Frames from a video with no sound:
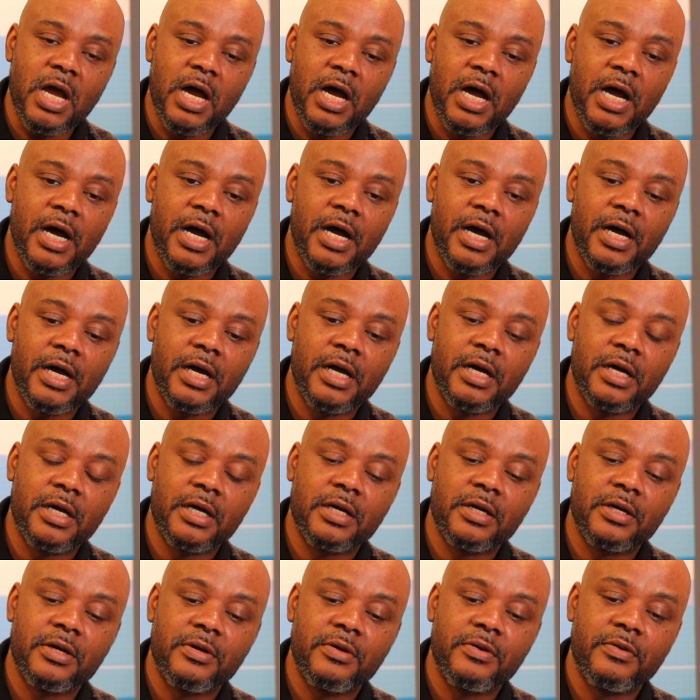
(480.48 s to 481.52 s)

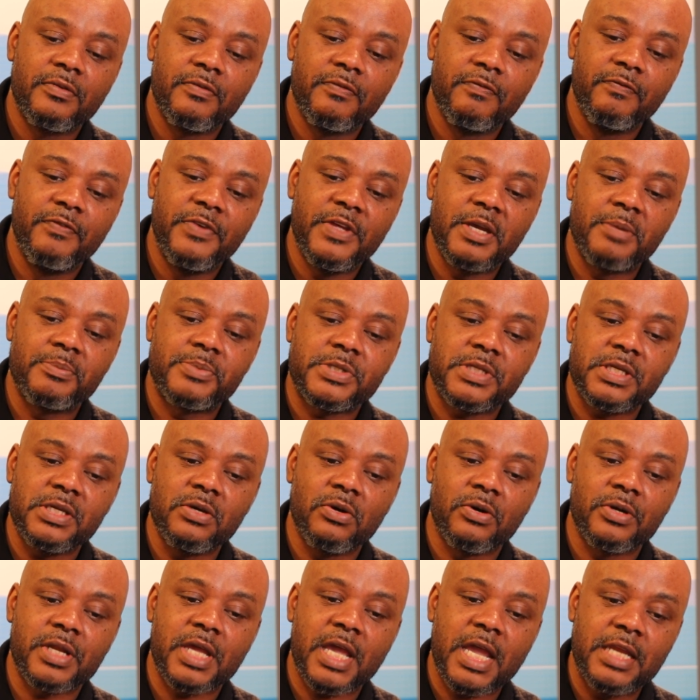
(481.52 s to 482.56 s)
uh,
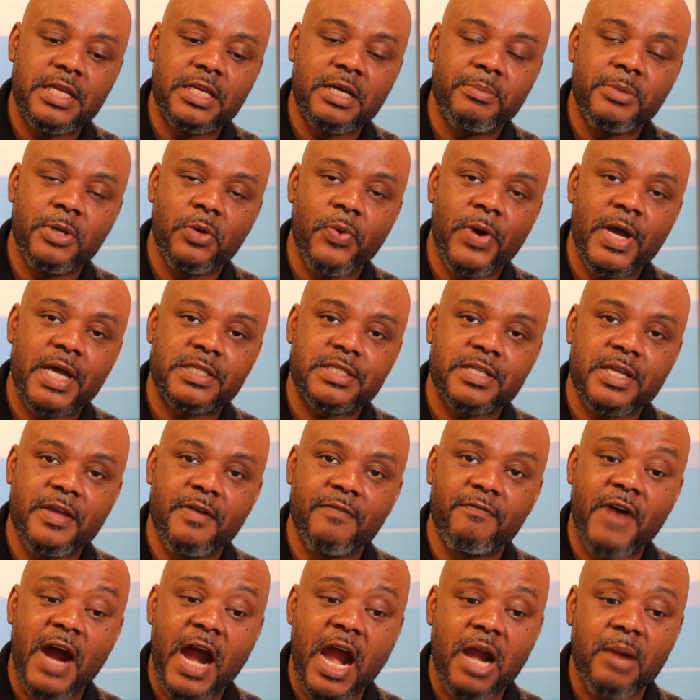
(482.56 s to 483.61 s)
VMC on AWS
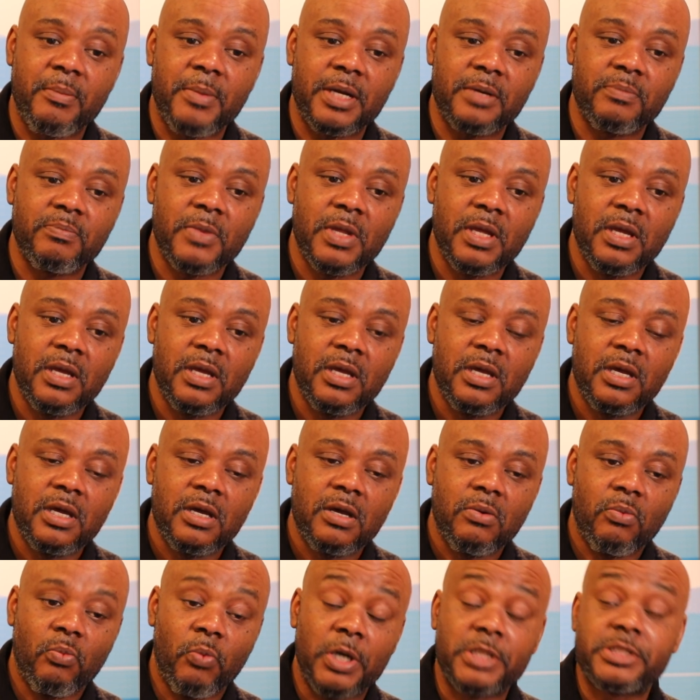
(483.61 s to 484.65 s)
environment.
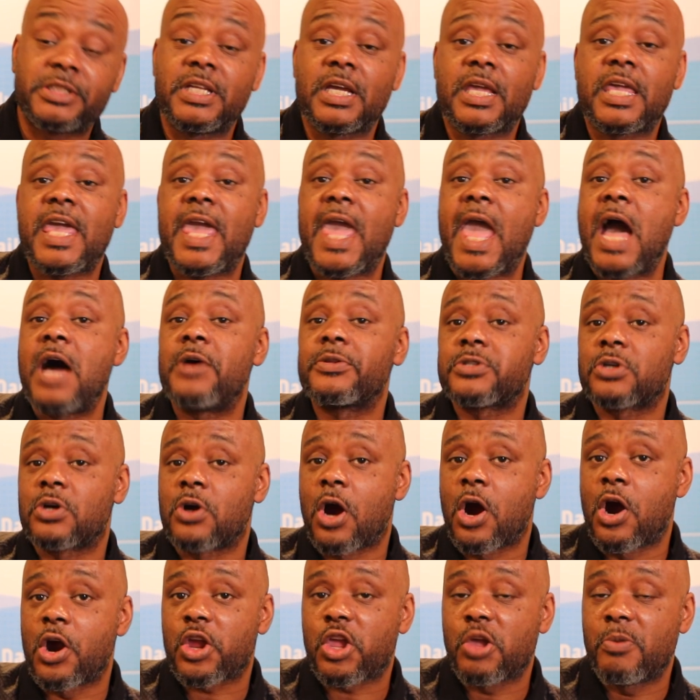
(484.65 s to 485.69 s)
What's the counter
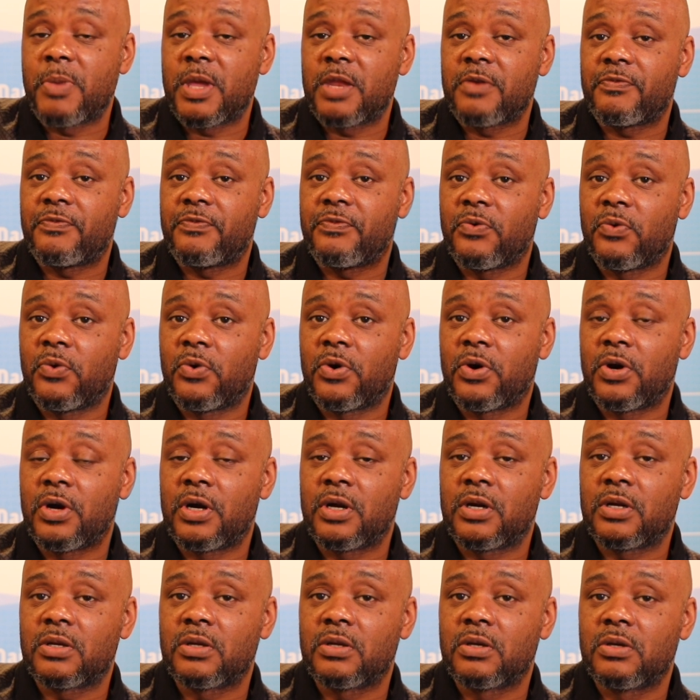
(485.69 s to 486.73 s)
argument
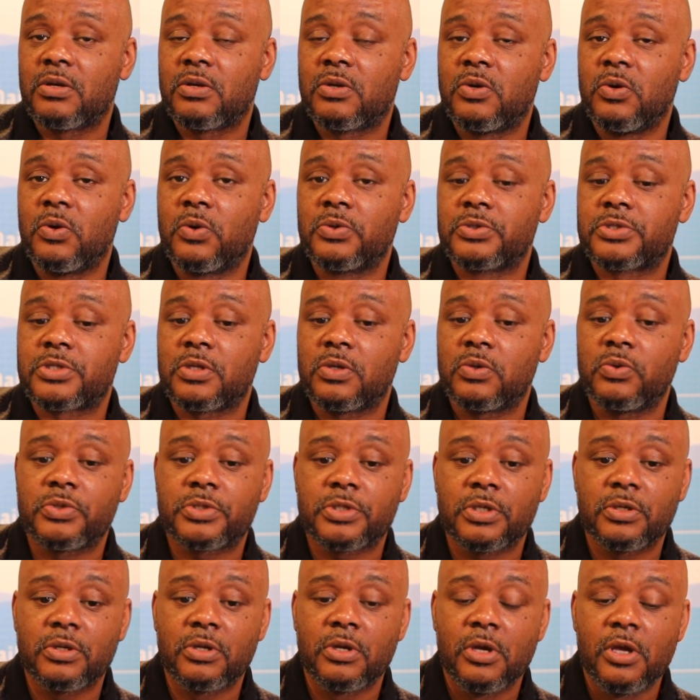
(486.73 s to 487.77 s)
for Google
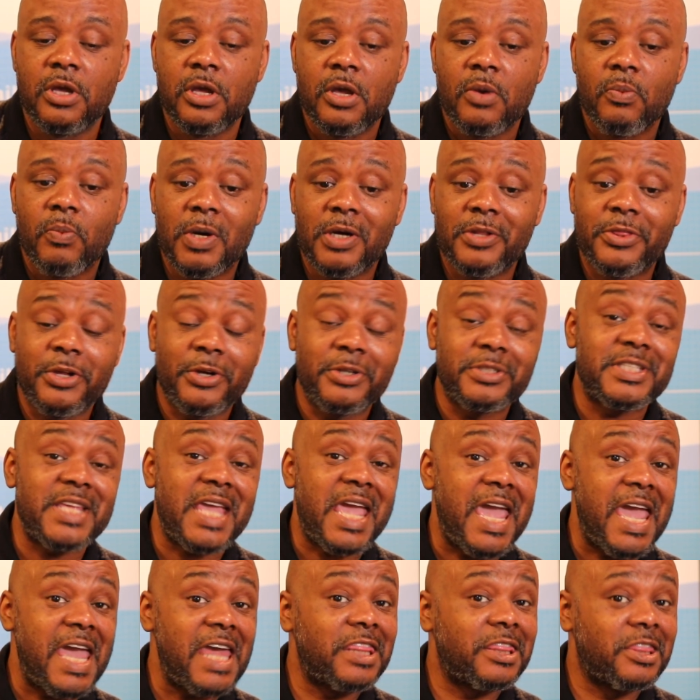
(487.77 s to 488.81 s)
solution? Well, there's
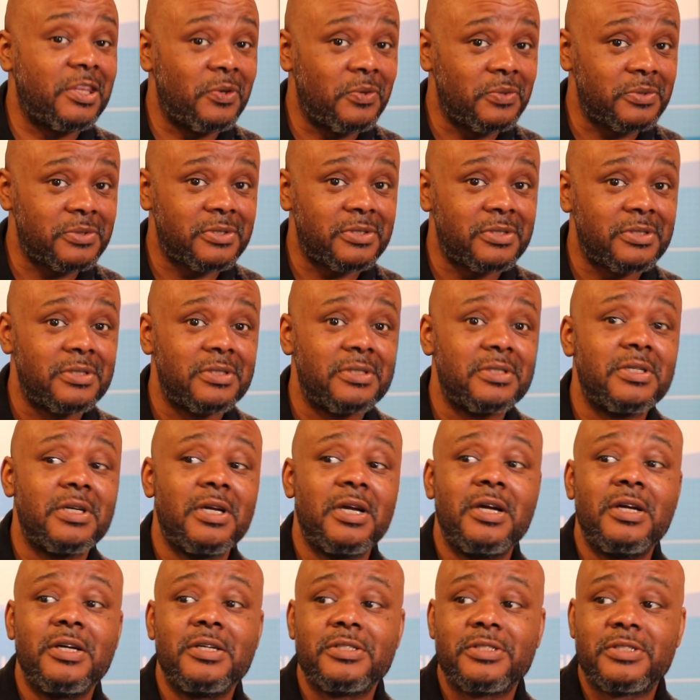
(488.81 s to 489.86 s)
Anthos.
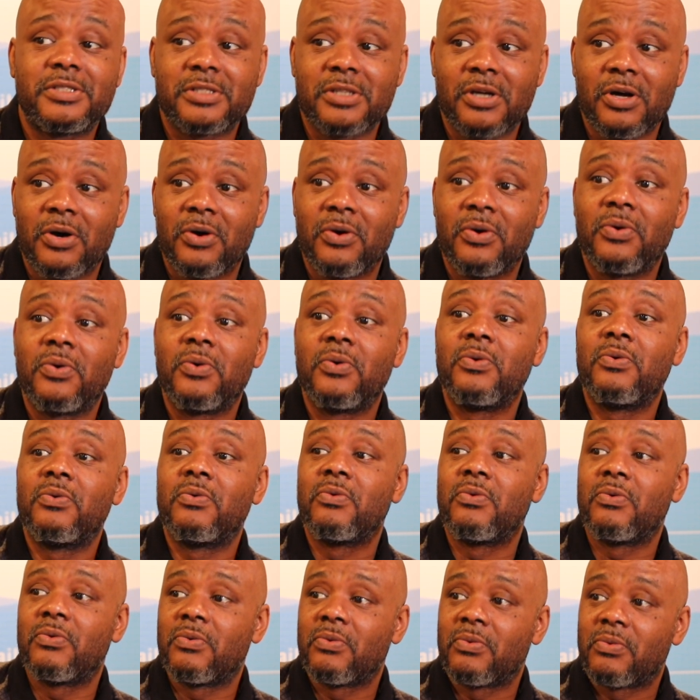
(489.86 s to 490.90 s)

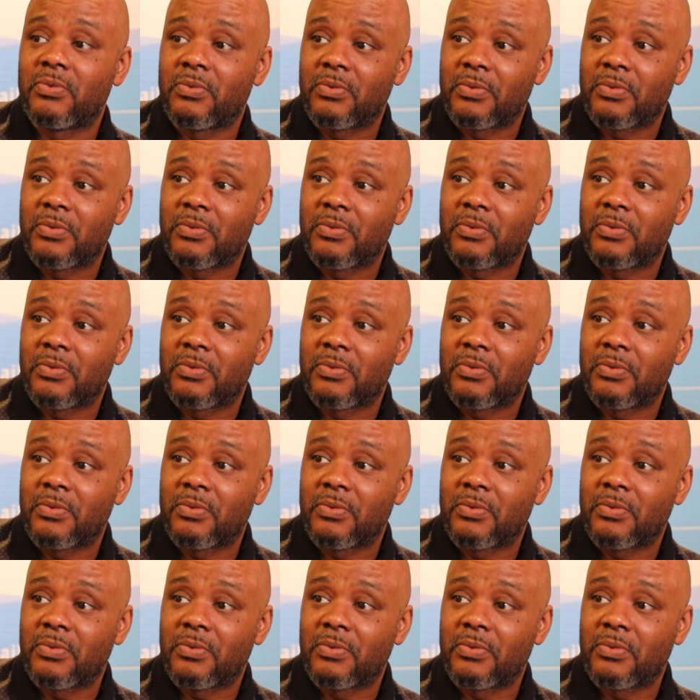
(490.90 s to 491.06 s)
So